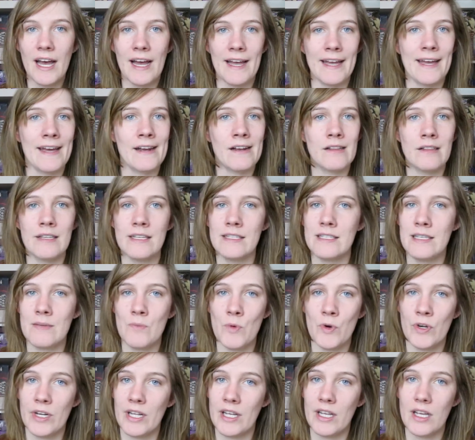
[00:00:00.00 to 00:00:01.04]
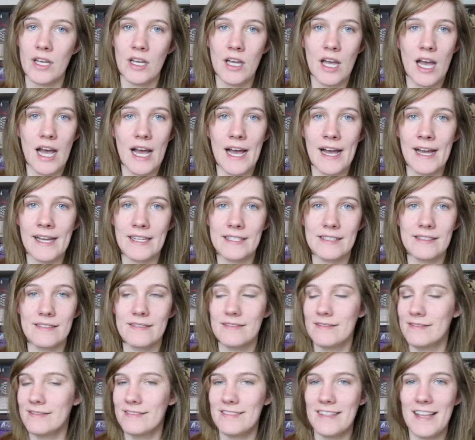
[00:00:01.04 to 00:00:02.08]
I had a lazy morning. I
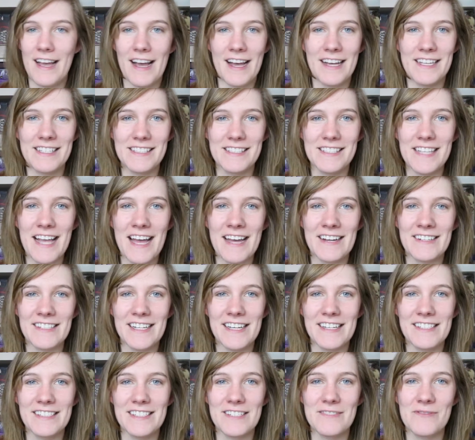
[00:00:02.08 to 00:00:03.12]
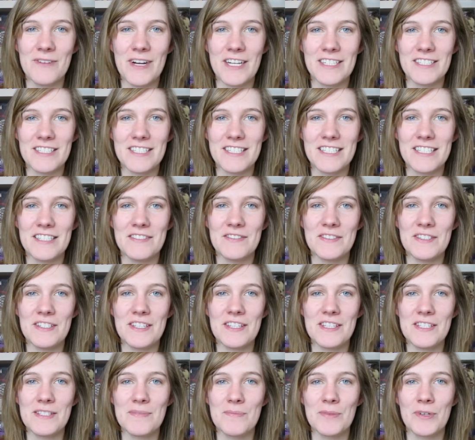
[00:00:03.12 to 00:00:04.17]
sat around and watched TV
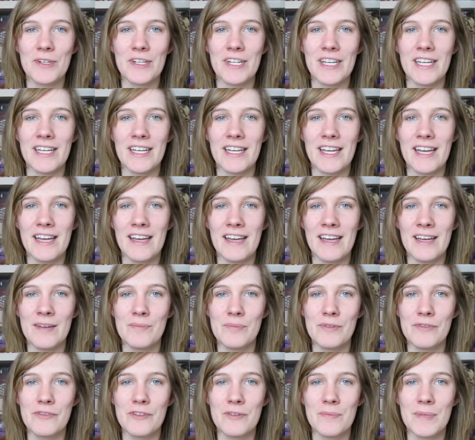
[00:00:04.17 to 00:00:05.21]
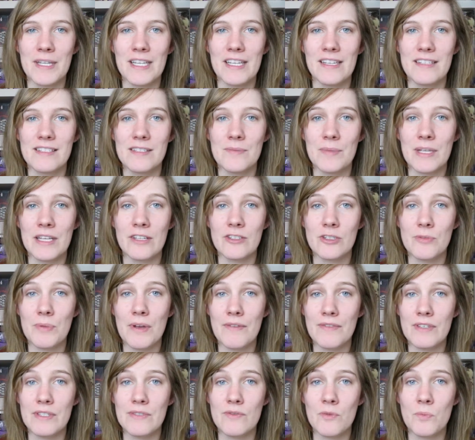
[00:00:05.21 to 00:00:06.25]
this morning before making some English
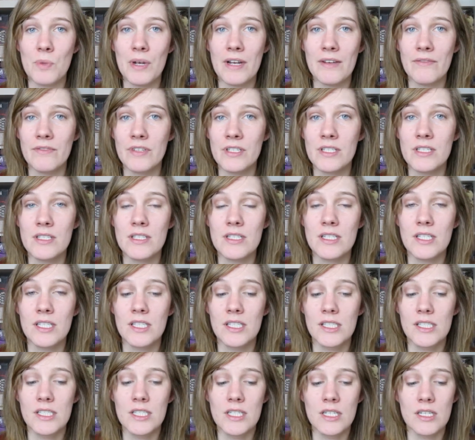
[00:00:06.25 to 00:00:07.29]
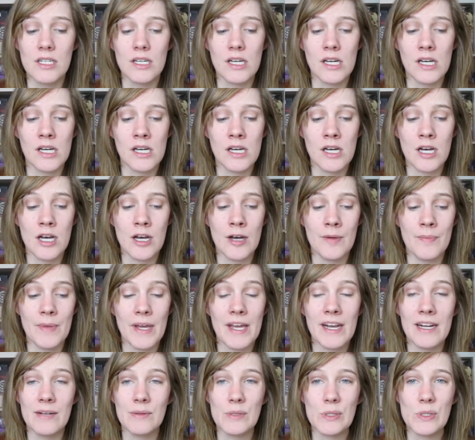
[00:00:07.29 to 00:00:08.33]
muffins for breakfast. And
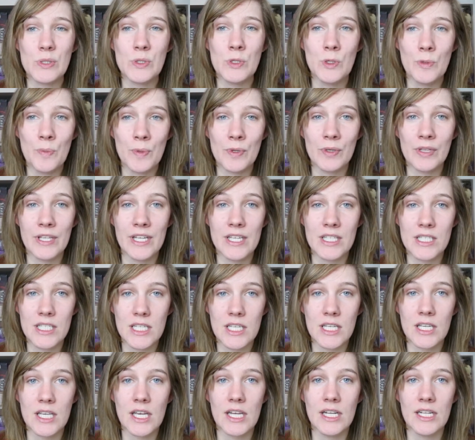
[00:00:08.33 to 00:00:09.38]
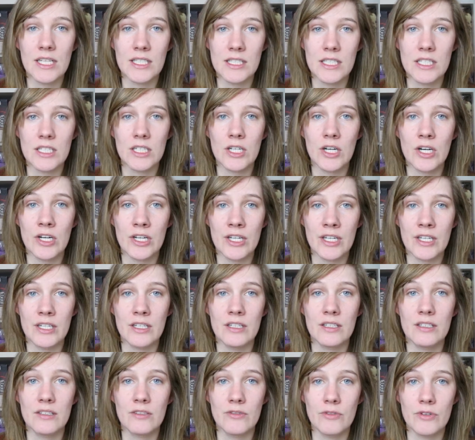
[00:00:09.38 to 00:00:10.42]
I was super lazy and
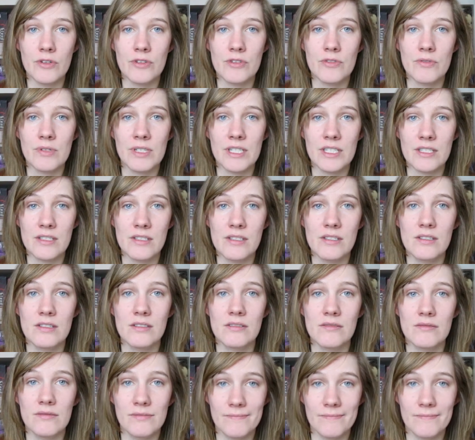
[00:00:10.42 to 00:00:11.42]
Instacarted groceries.